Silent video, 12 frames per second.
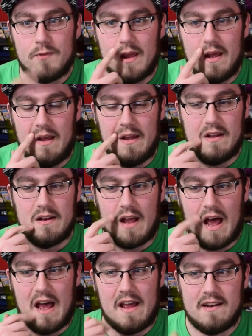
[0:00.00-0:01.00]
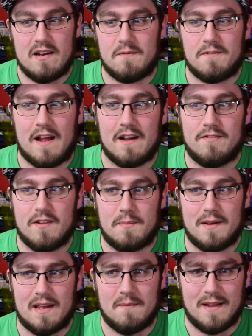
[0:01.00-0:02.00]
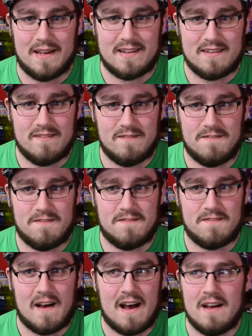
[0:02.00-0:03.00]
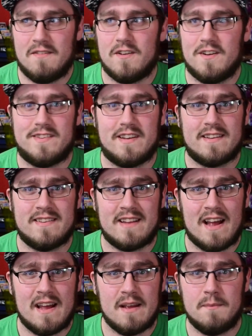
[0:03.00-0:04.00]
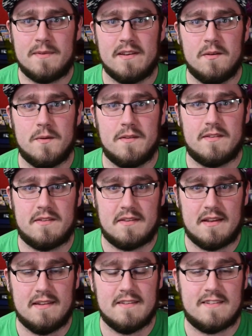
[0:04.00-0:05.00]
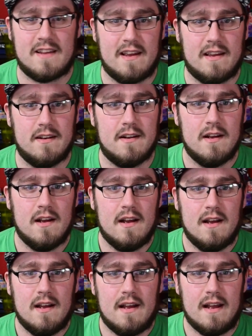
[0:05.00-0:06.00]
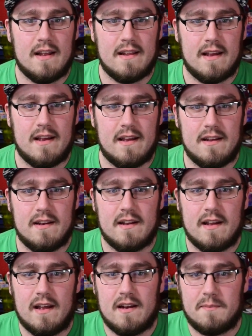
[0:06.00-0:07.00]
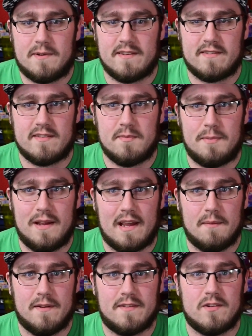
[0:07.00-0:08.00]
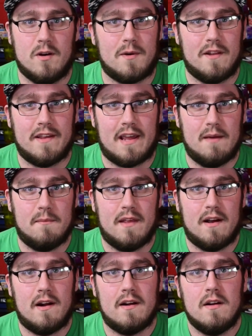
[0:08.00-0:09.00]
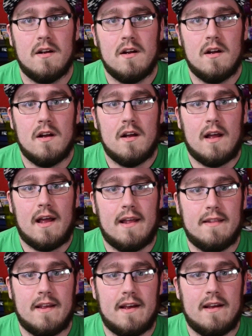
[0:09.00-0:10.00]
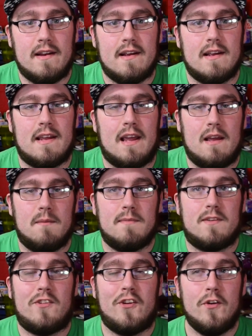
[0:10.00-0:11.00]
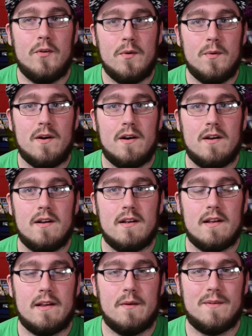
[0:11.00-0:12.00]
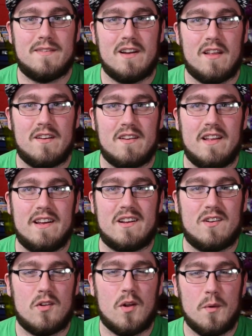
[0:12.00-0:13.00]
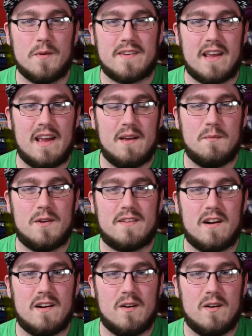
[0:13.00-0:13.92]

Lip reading: And I end up flying flipping him, like, 5 or 6 times. It was insane. And then end up just being able to snowball the game there. And then game 2, it was another like close game. We started